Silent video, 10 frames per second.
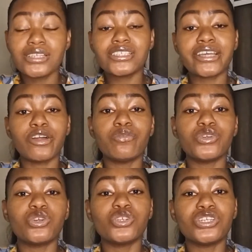This kind of
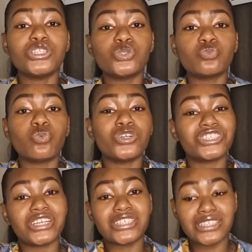video you need to
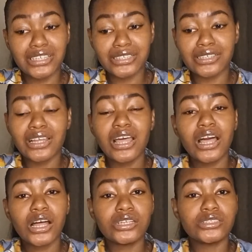watch again
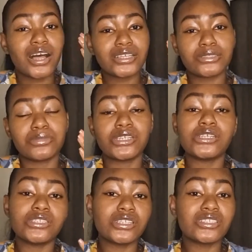and
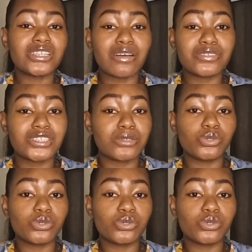assimilate the things I've said.